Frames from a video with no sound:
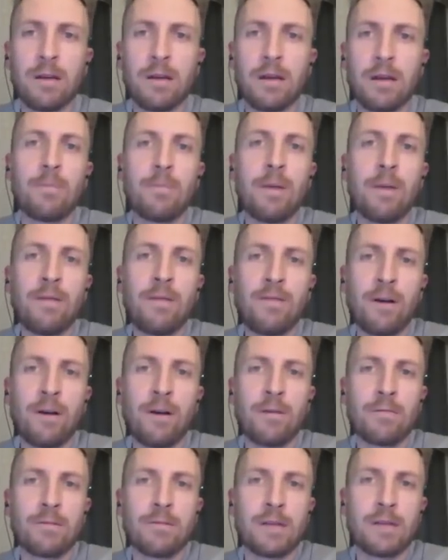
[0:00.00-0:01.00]

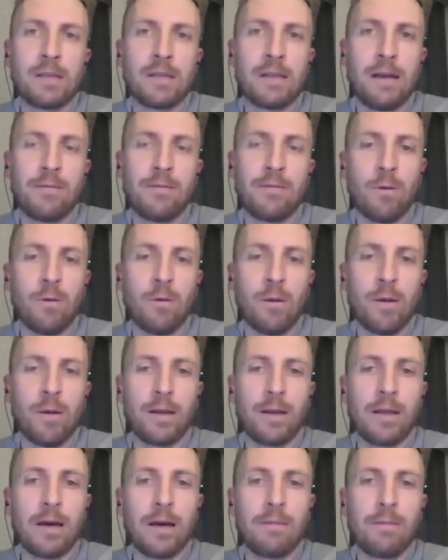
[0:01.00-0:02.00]
Betfair doesn't have to worry
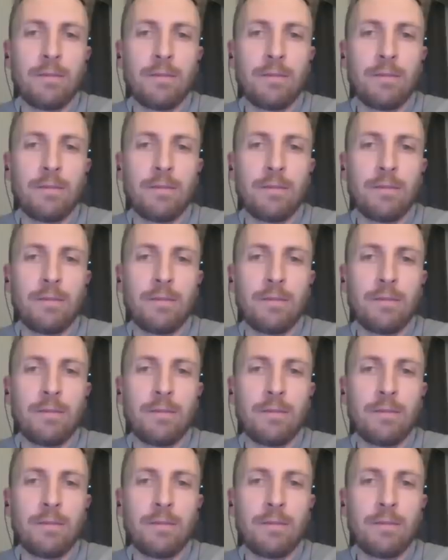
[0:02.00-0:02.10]
about that,